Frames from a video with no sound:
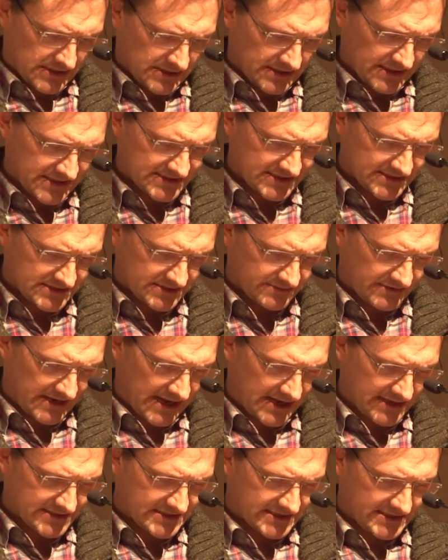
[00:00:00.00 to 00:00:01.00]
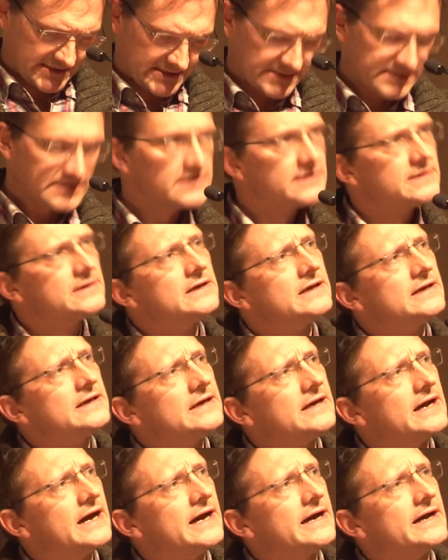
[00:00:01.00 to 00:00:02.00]
This is the reality
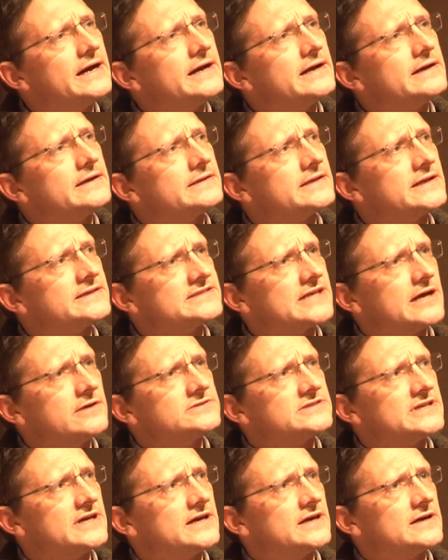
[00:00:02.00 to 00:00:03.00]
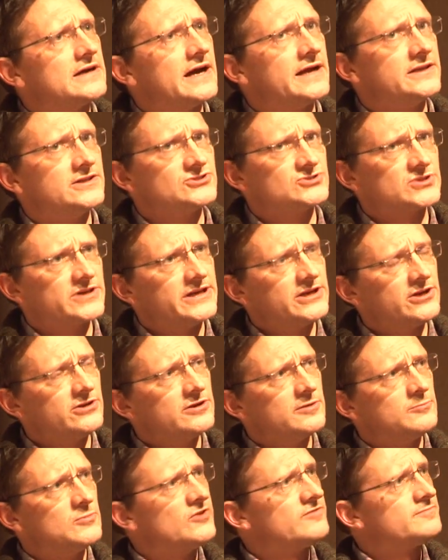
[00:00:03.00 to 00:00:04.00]
that's out there. And the trade
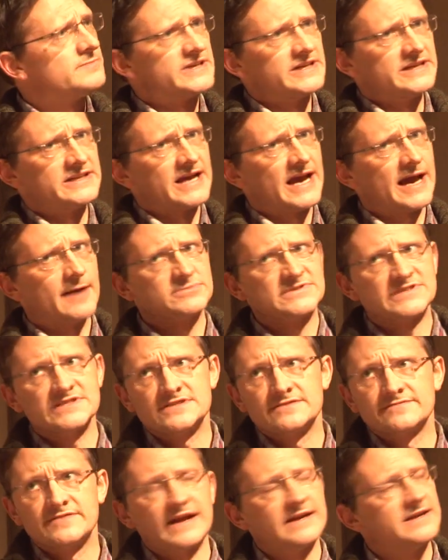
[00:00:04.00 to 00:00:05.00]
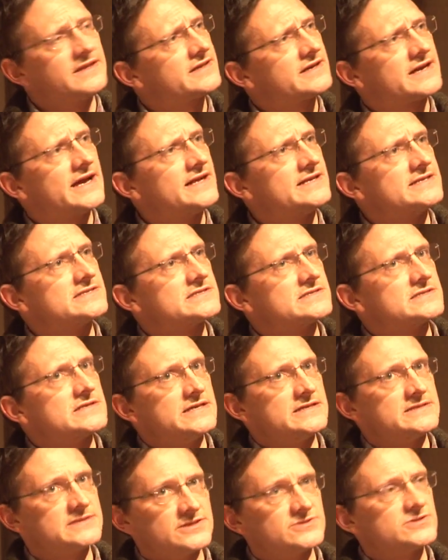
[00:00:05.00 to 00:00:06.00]
union movement, in the absence of anything else,
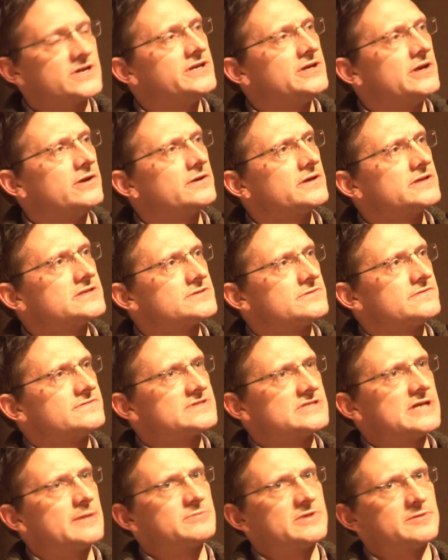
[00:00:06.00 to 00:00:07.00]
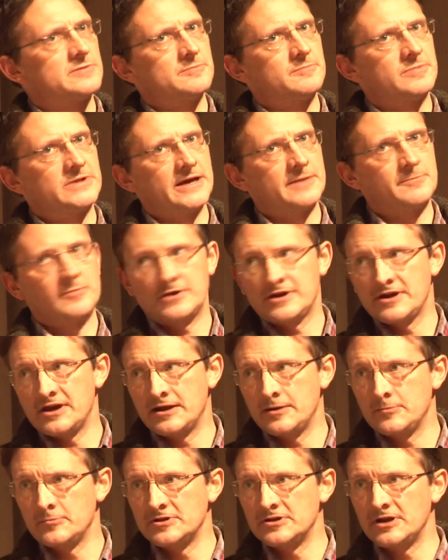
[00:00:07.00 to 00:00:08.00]
it's the trade unions who have stepped up to the plate.
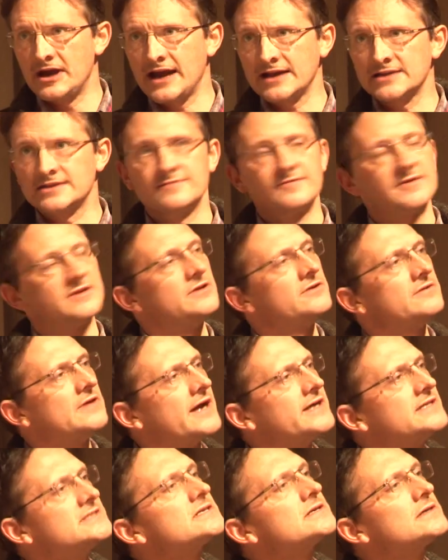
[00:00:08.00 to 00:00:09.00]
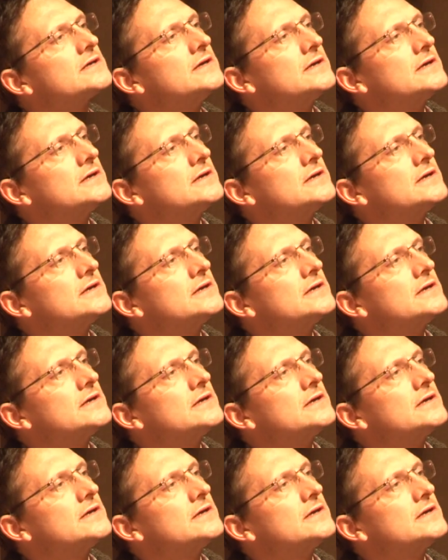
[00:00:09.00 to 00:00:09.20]
I'm active in Unite,